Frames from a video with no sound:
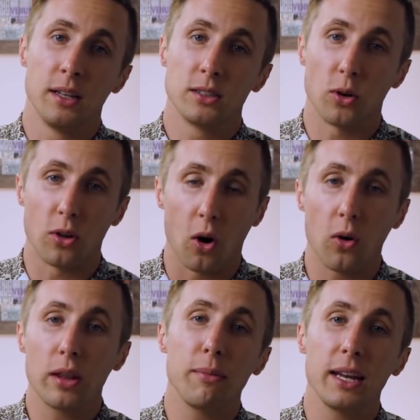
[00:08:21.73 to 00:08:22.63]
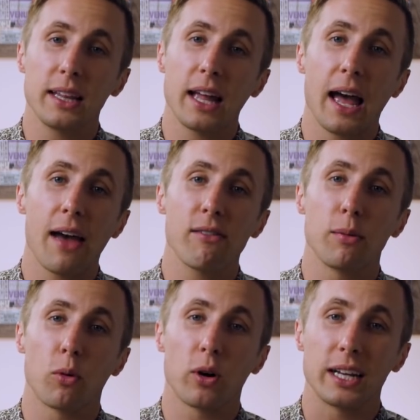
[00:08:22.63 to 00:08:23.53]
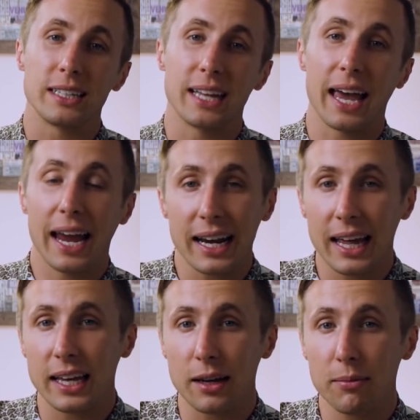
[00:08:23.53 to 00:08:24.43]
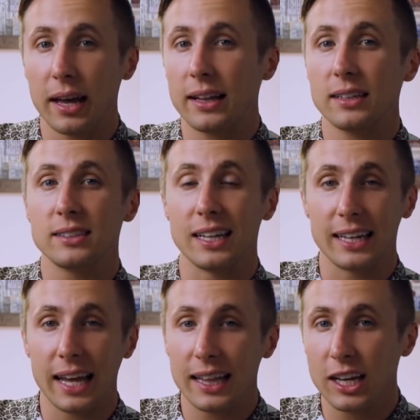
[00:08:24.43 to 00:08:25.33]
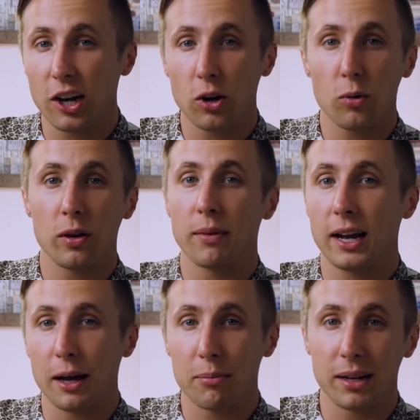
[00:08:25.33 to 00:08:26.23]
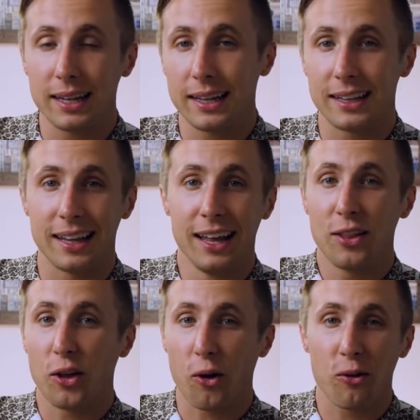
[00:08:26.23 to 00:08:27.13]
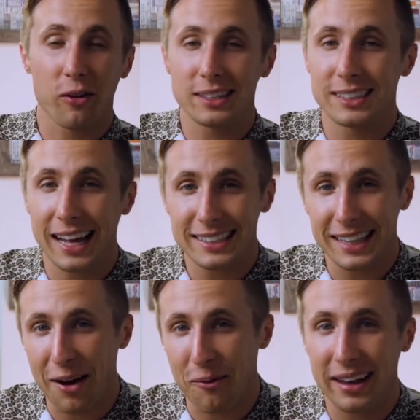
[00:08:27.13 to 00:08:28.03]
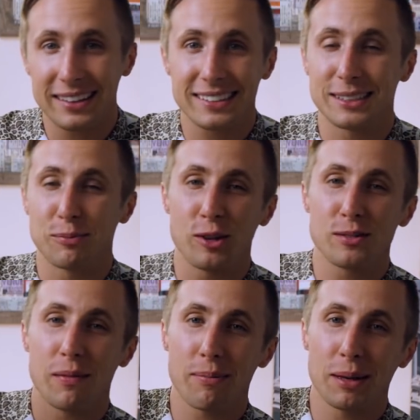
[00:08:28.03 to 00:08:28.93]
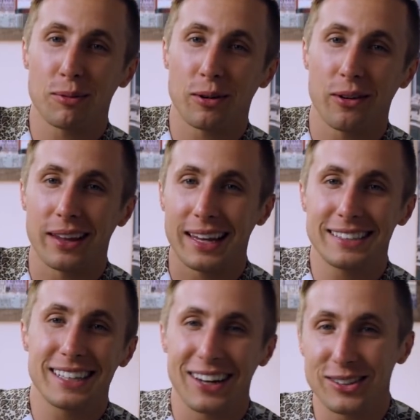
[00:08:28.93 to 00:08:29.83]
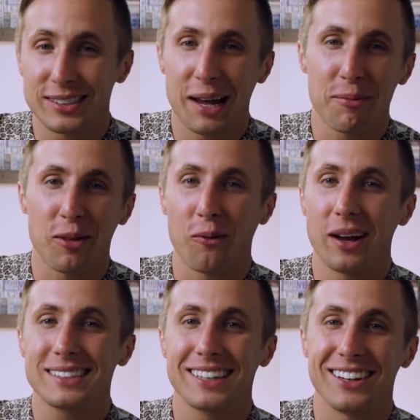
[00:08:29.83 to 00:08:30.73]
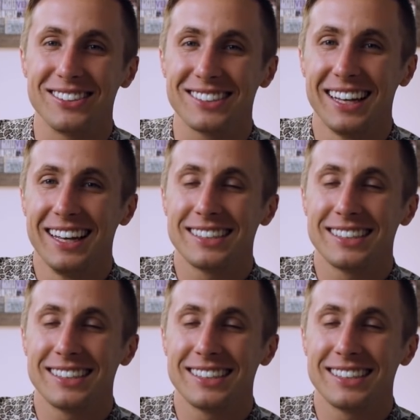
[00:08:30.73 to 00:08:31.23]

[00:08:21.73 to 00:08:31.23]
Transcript: So the only meeting that I have in the morning is 8 a.m. and that's the daily huddle with my company. And the only reason that's that way is because most of my people are on the East Coast and I'm on the West Coast.